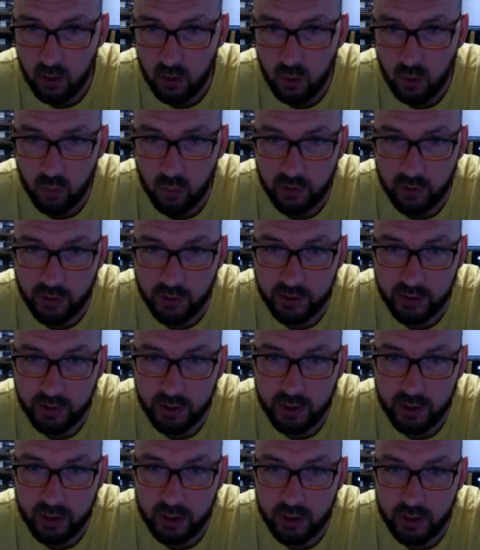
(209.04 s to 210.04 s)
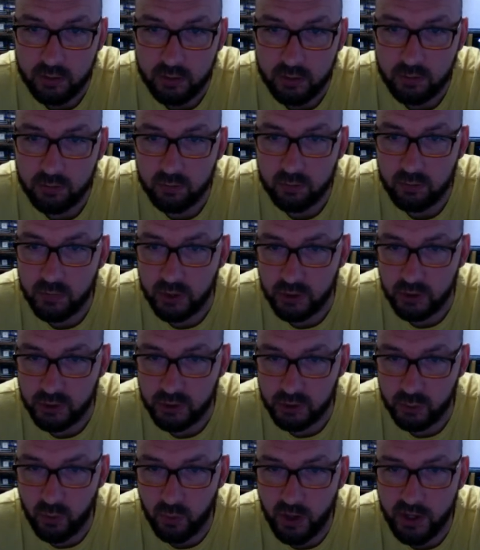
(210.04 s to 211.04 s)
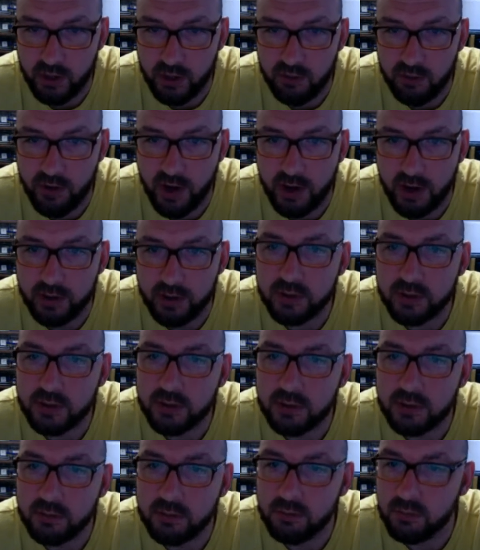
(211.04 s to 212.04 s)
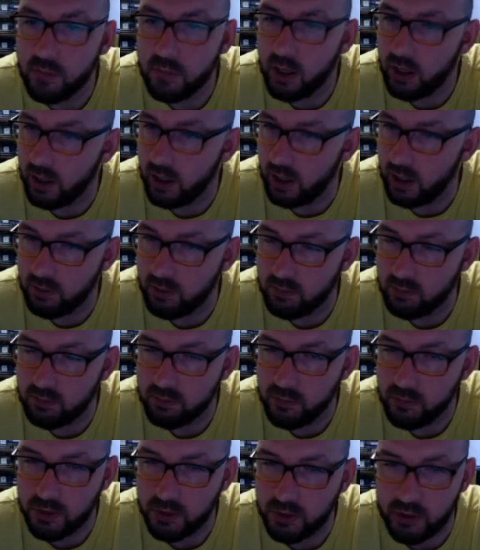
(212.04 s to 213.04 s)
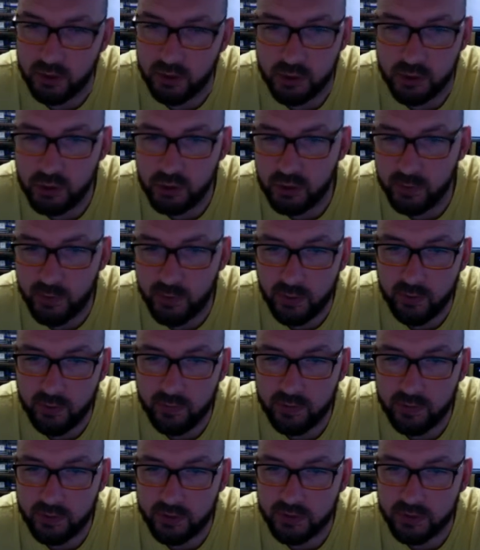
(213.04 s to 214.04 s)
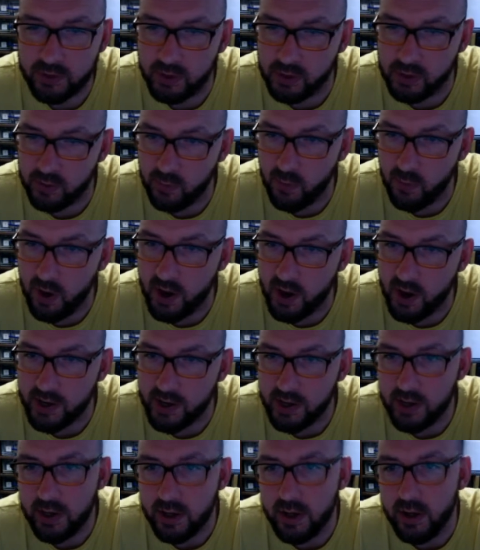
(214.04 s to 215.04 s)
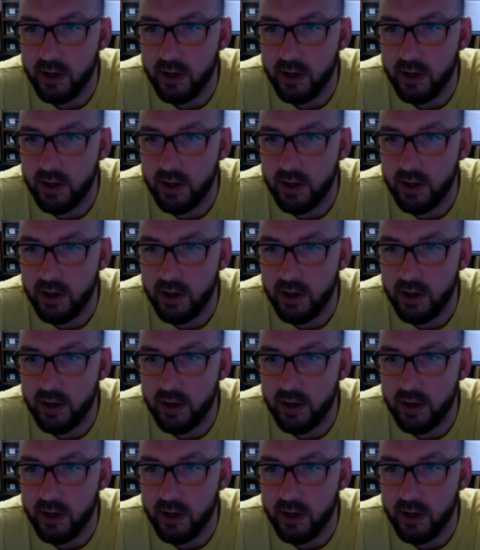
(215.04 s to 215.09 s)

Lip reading: what that you should weigh your eggs. You know, they should be within a certain weight.